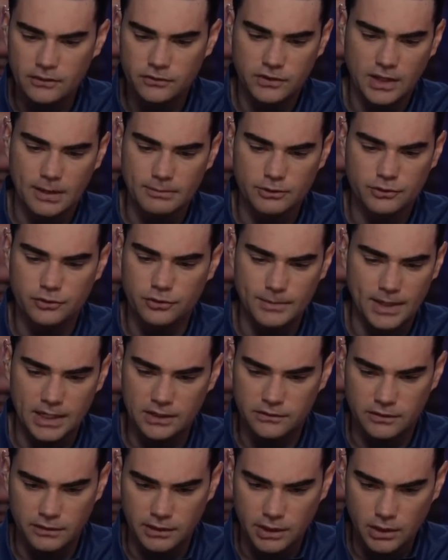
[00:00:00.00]
established
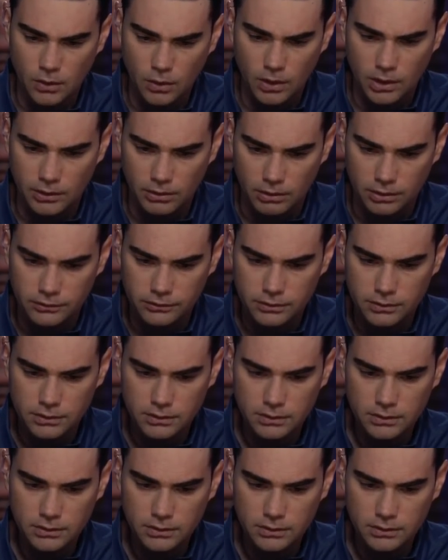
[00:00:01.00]
humanitarian corridors.